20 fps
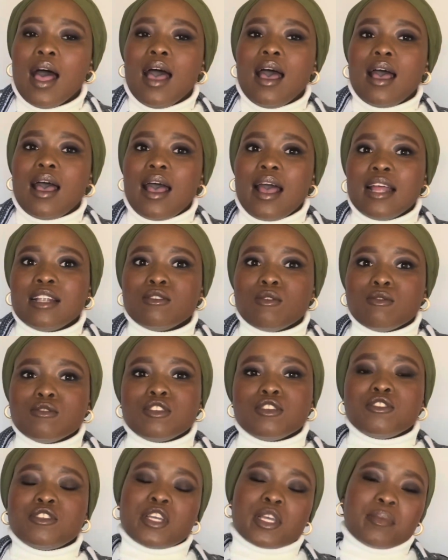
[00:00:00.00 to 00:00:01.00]
And
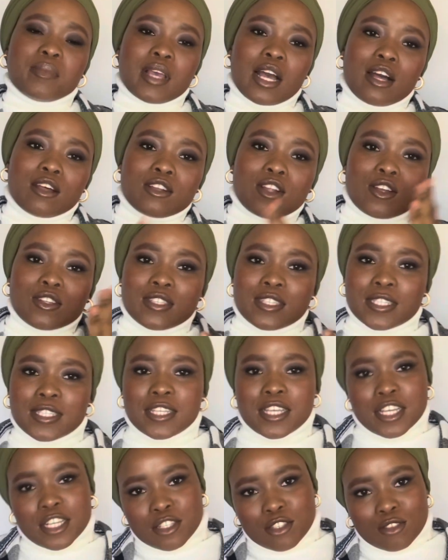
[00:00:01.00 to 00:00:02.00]
also check me out on
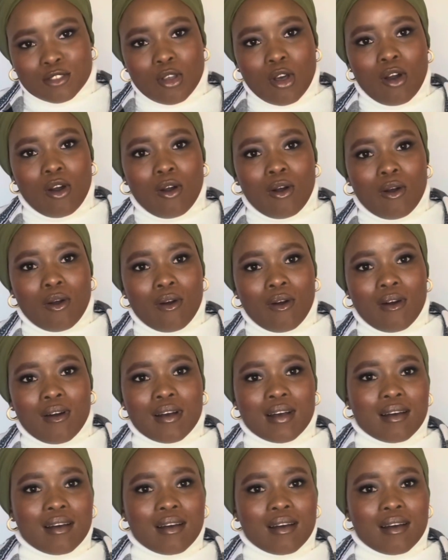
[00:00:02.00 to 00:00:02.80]
TikTok.